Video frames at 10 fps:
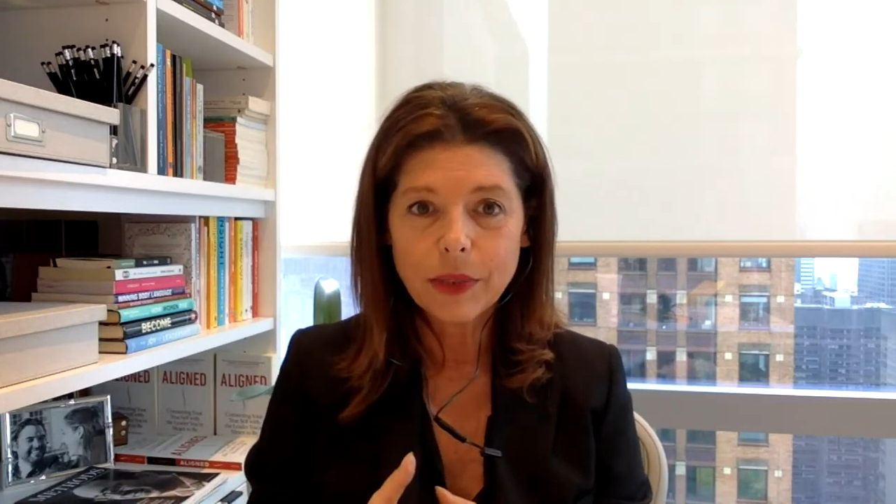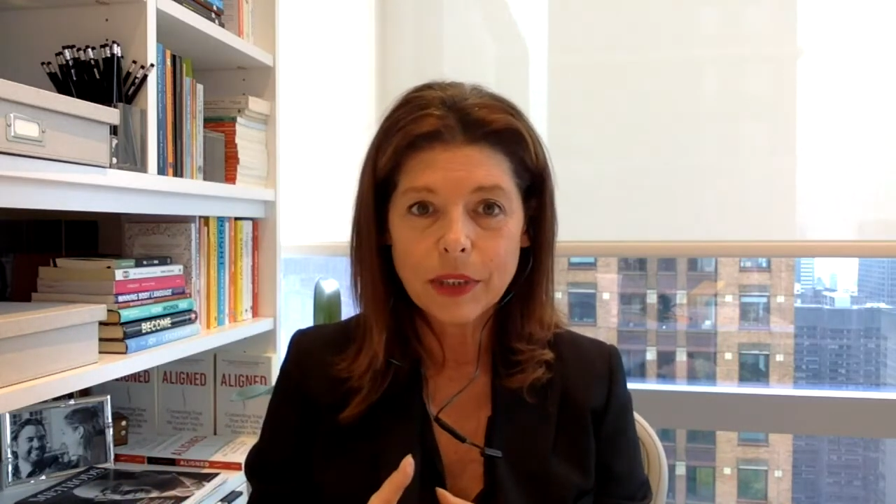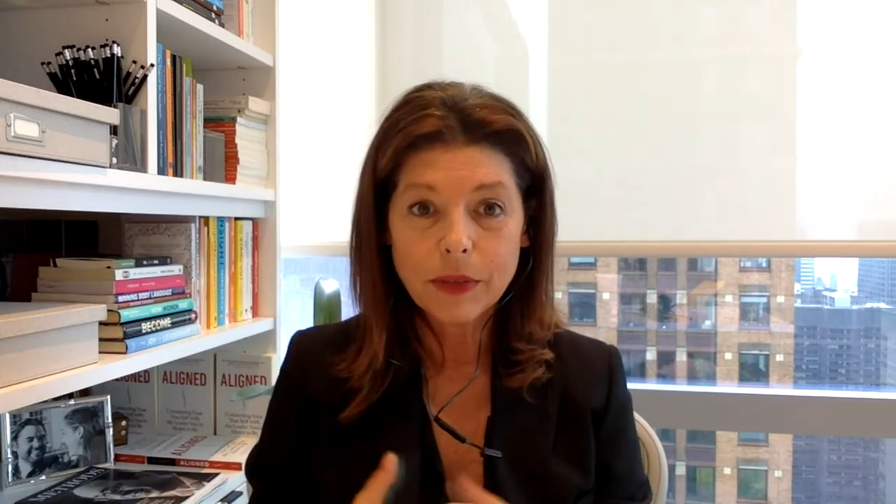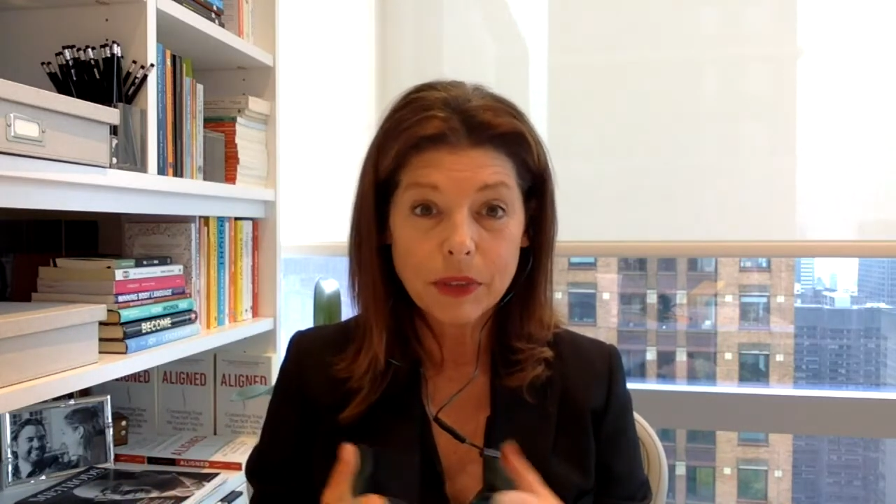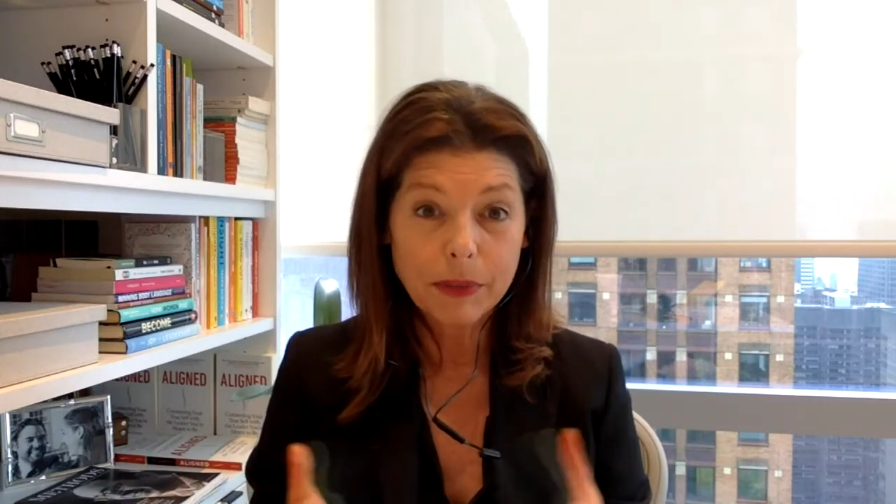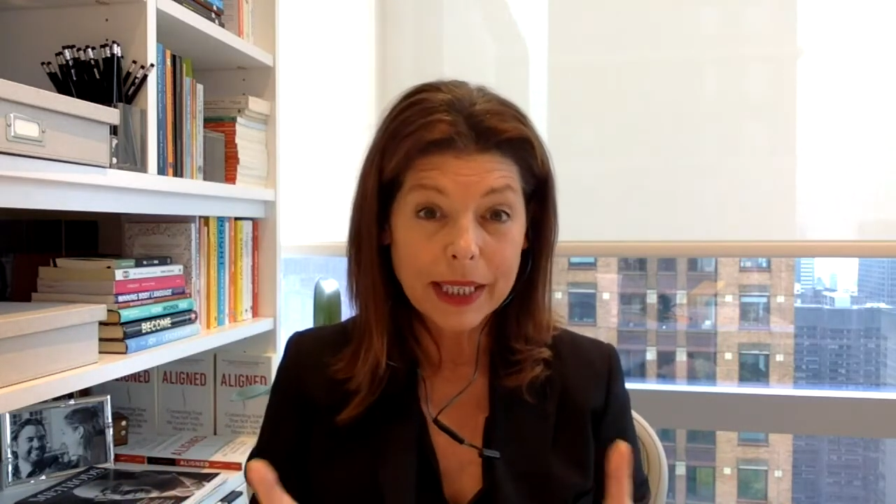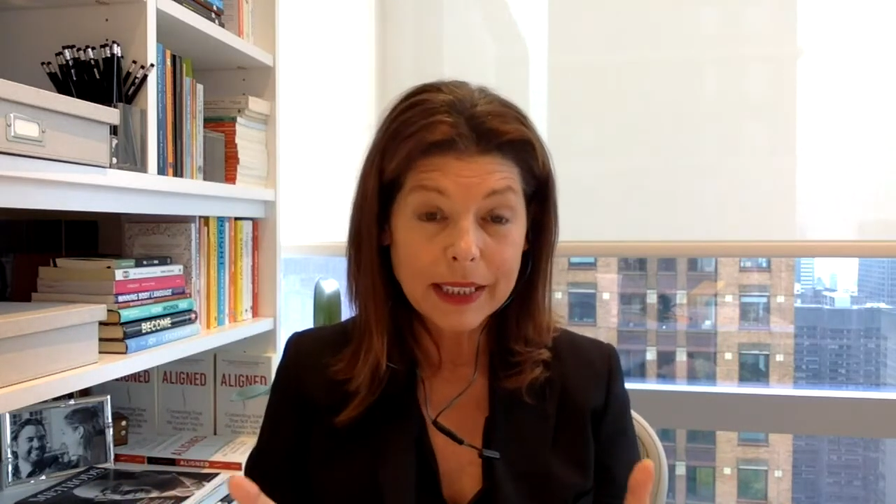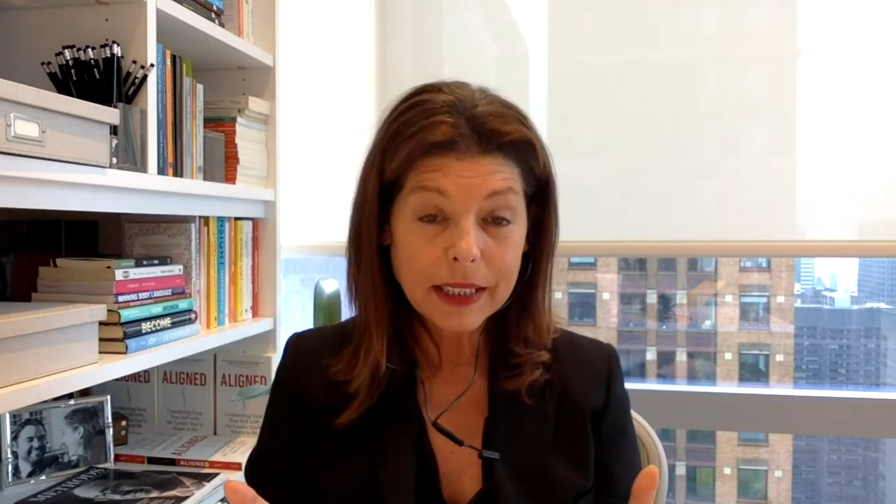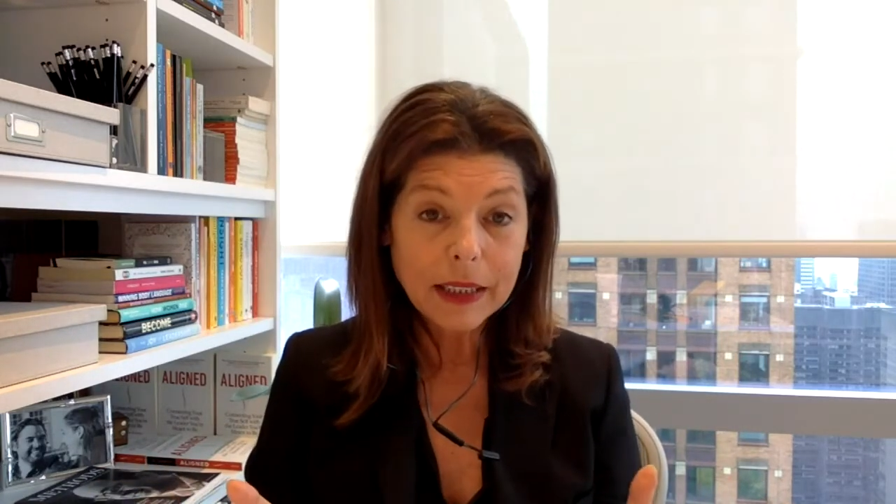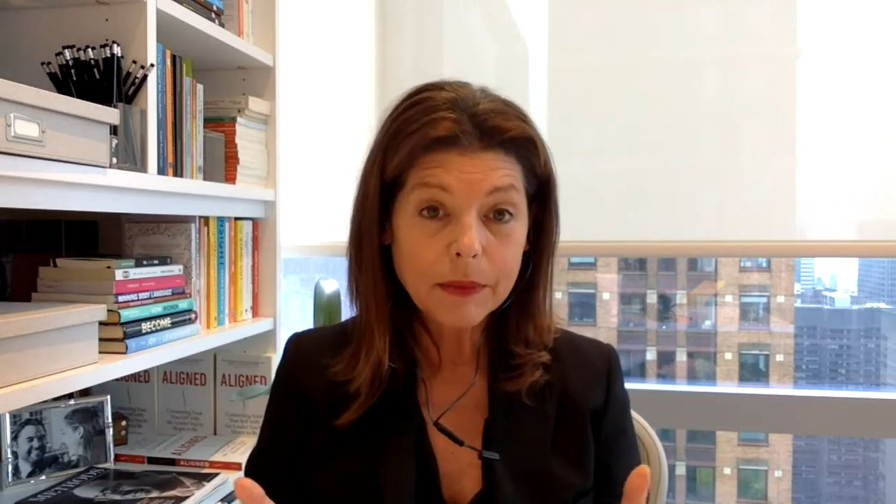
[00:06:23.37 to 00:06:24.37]
with my
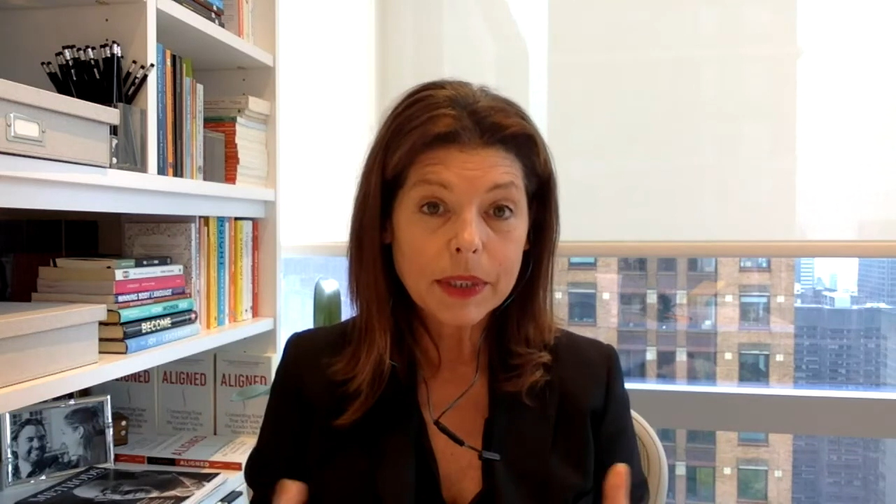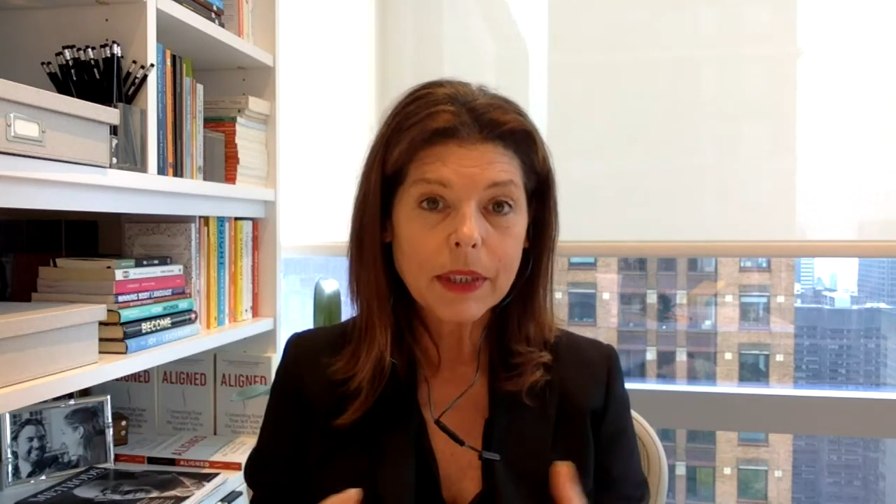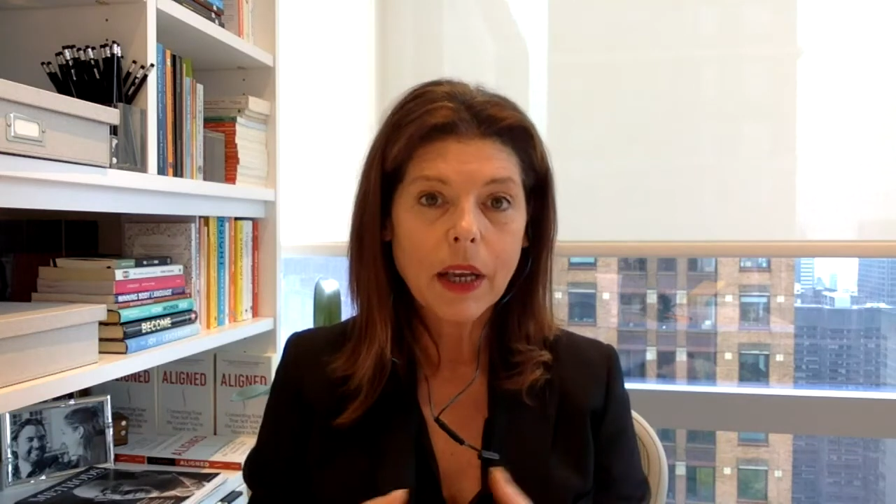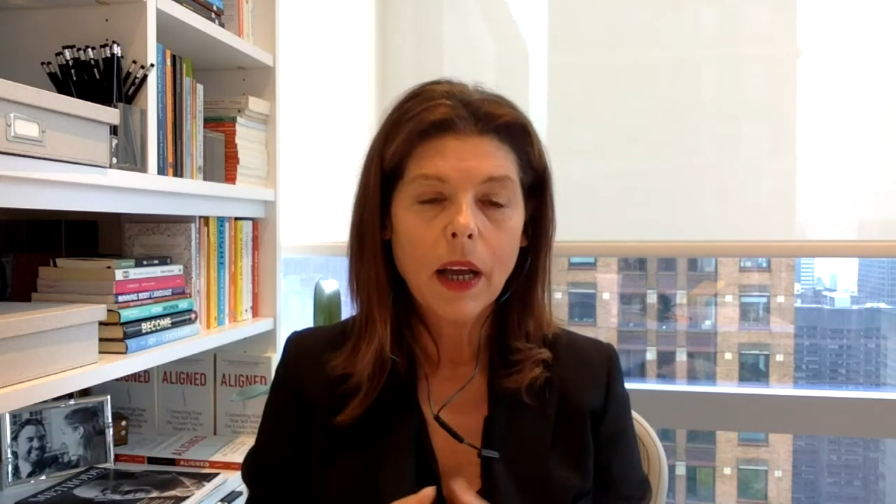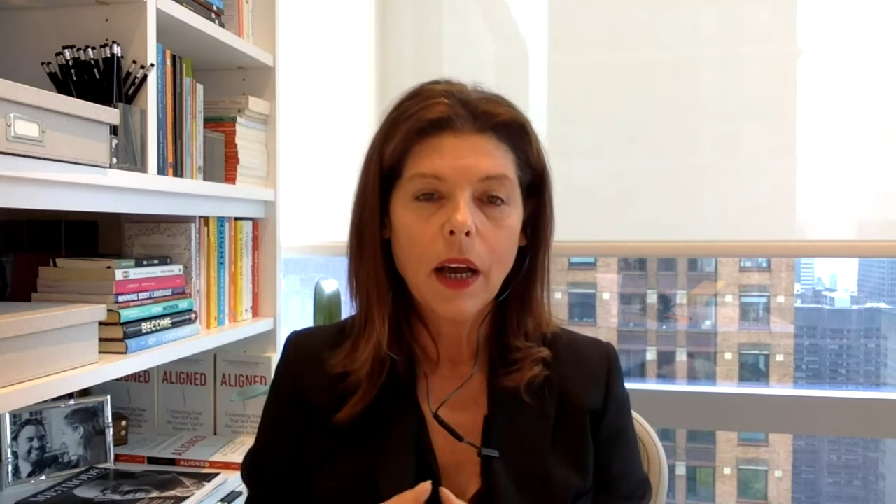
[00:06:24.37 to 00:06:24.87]
teams?